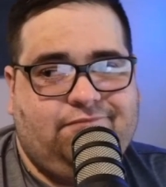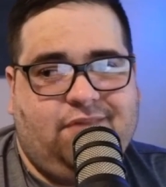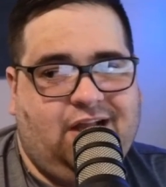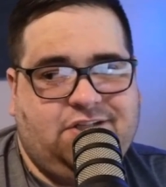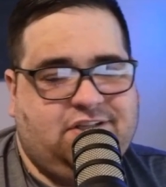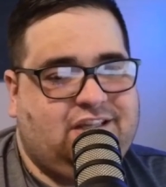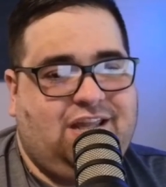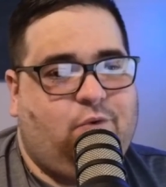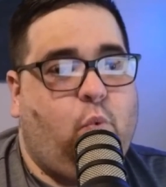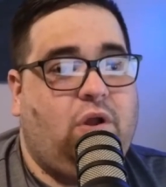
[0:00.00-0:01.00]
I just
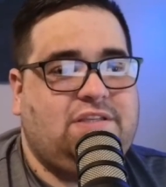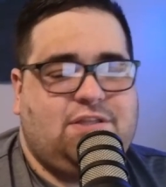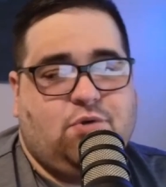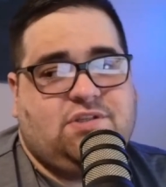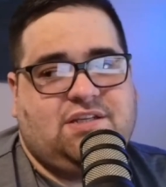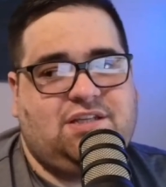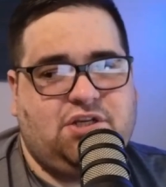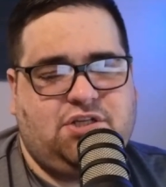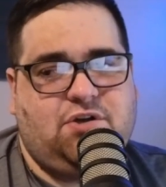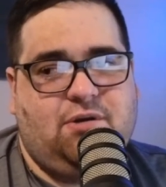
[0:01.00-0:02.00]
think once those
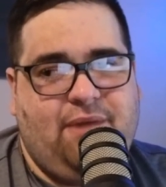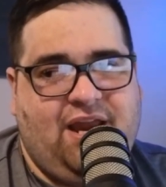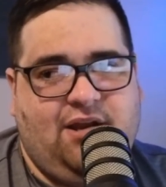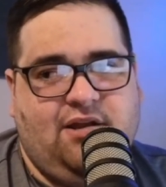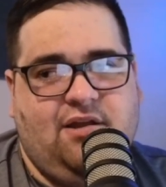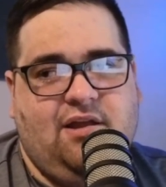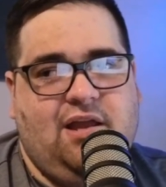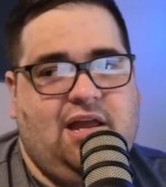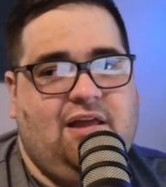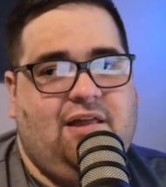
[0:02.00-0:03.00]
decisions are made,
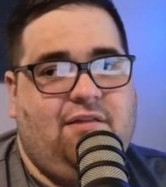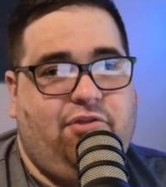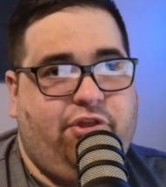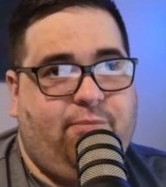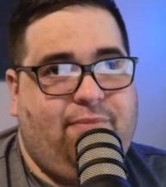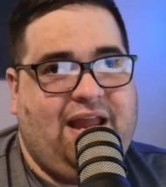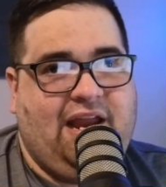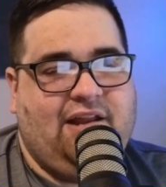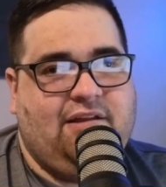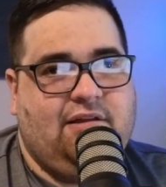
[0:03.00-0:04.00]
they're
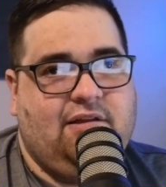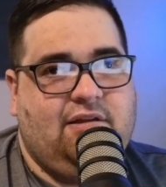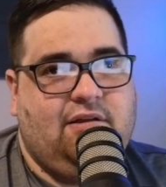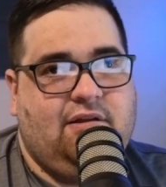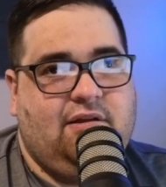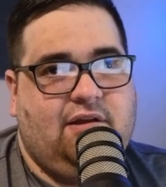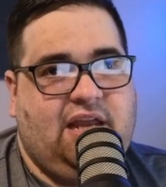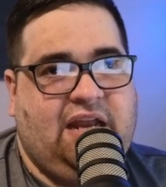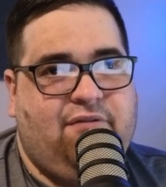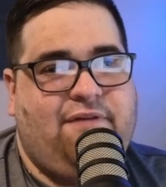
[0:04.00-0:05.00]
made
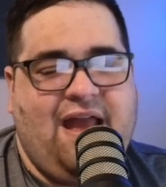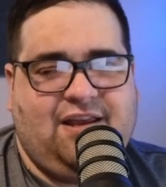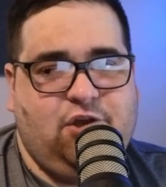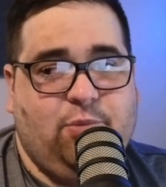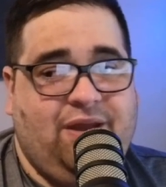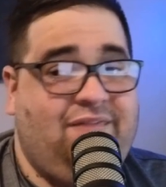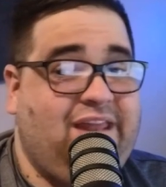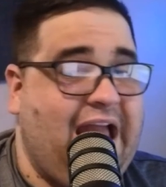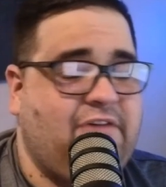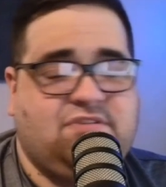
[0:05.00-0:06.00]
in a vacuum. And
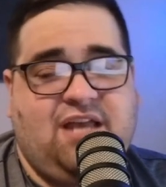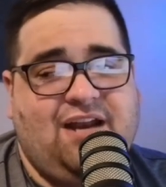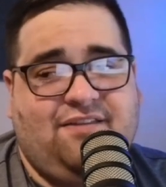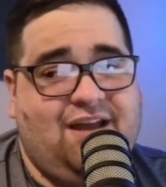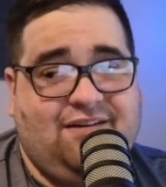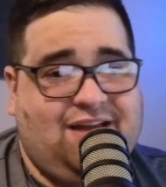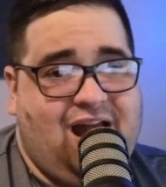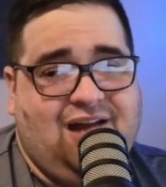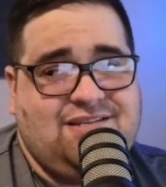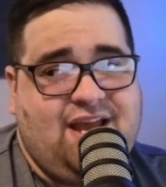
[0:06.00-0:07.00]
then outside of that,
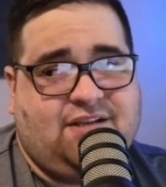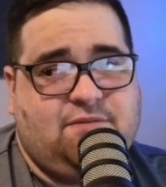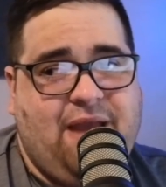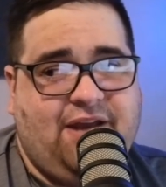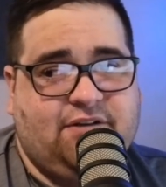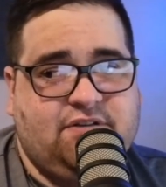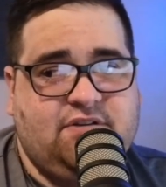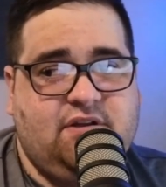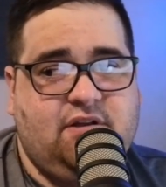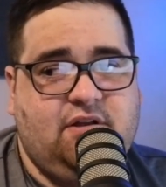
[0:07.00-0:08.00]
context matters.
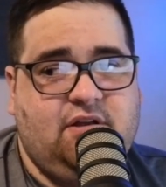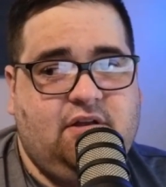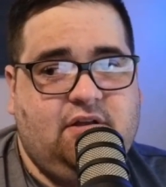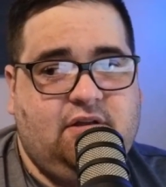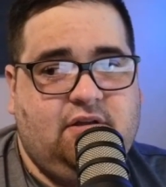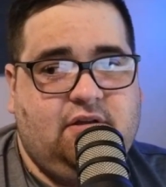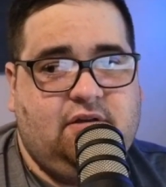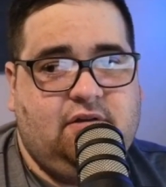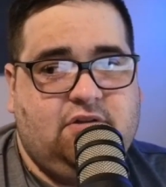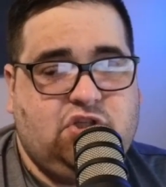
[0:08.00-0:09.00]

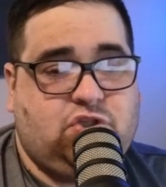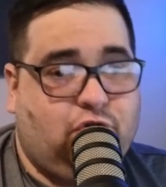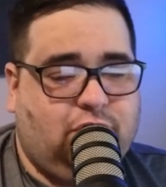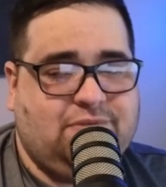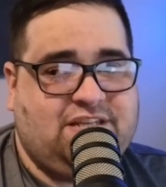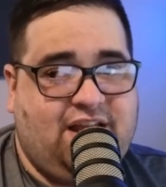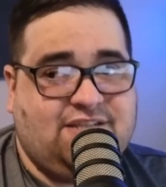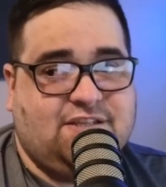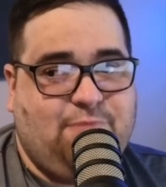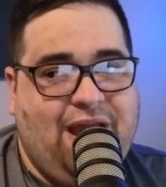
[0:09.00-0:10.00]

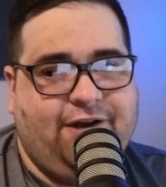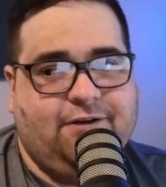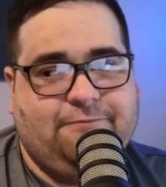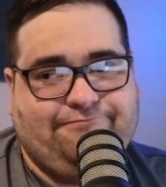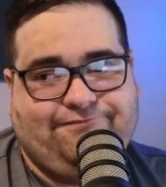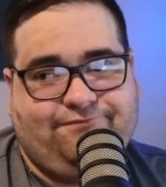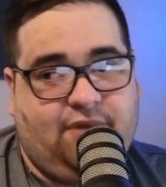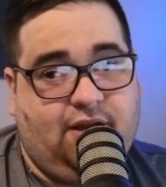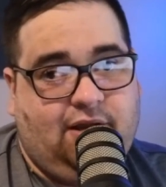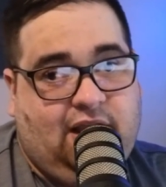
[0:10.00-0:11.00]
Circumstances matter.
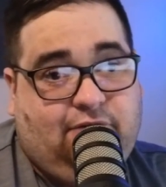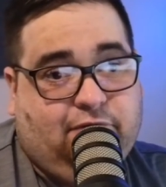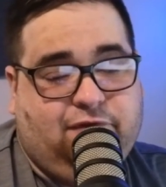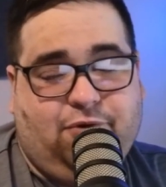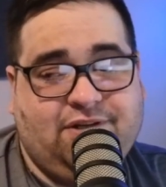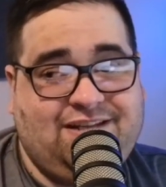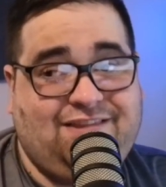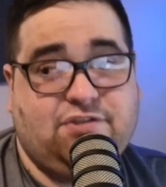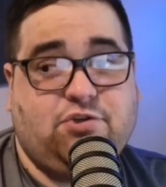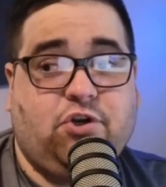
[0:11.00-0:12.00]
And for Florida State,
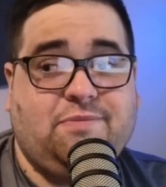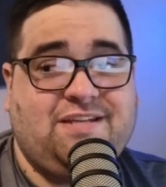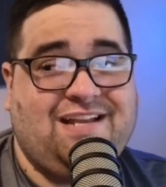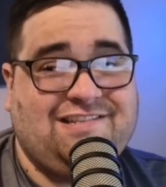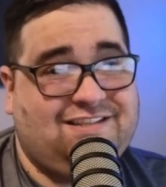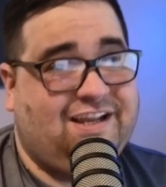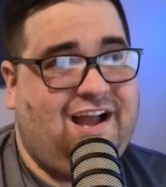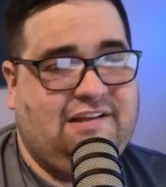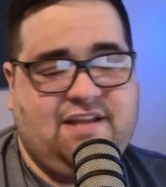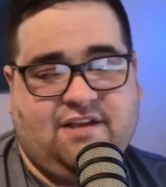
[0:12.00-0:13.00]
the circumstances and the
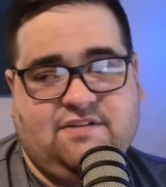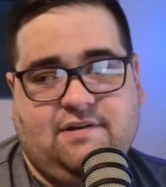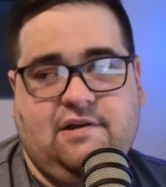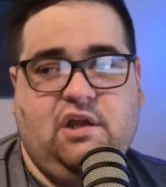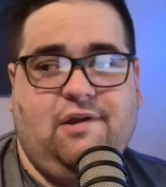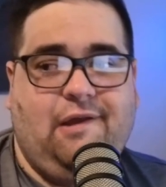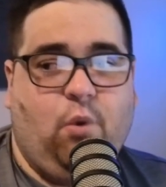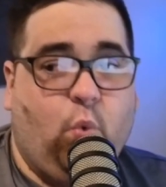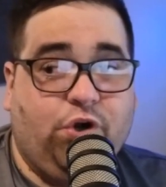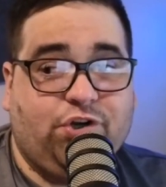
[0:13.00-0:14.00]
context
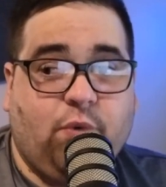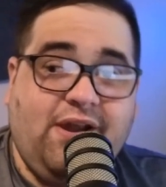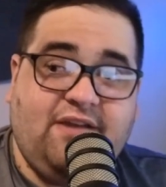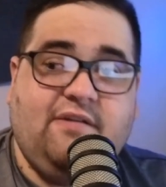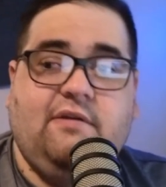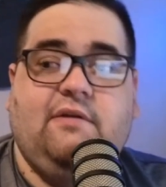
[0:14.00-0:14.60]
weren't great.